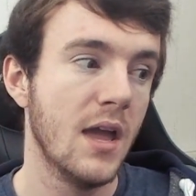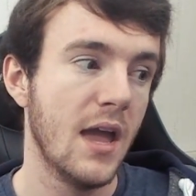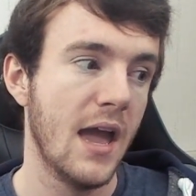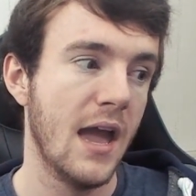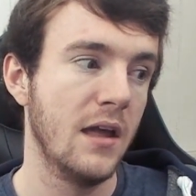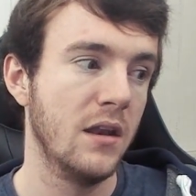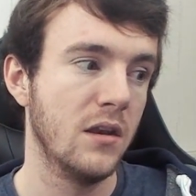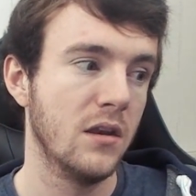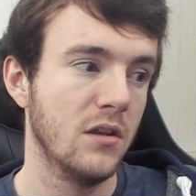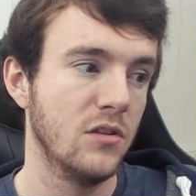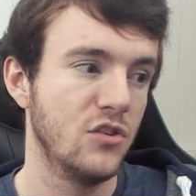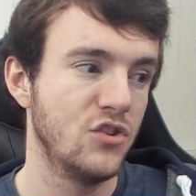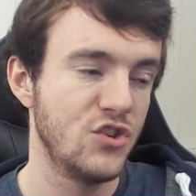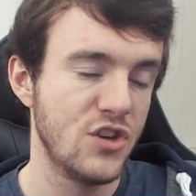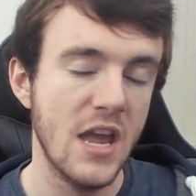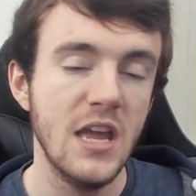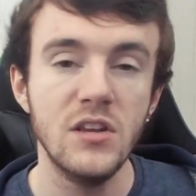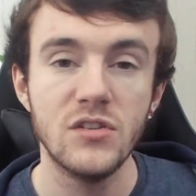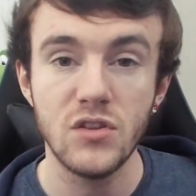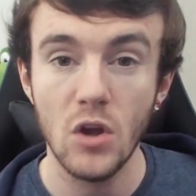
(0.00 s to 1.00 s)
and
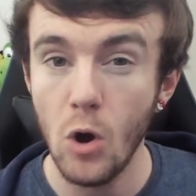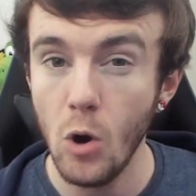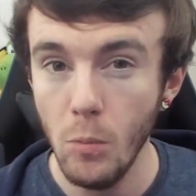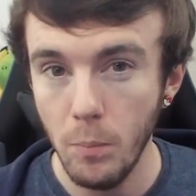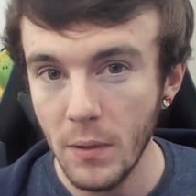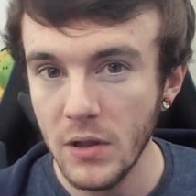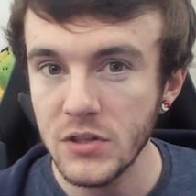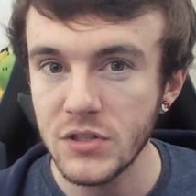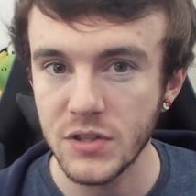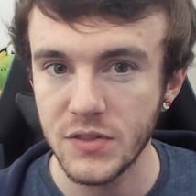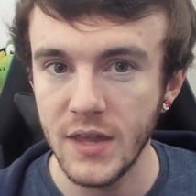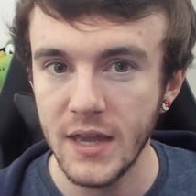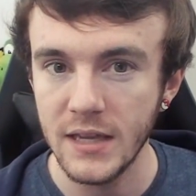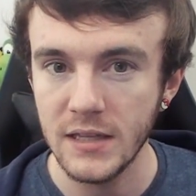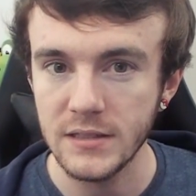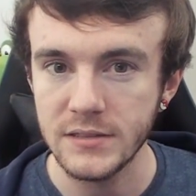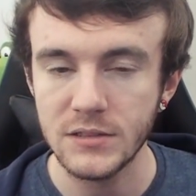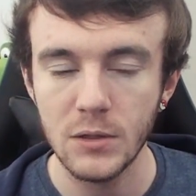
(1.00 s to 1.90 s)
changed a whole bunch of things.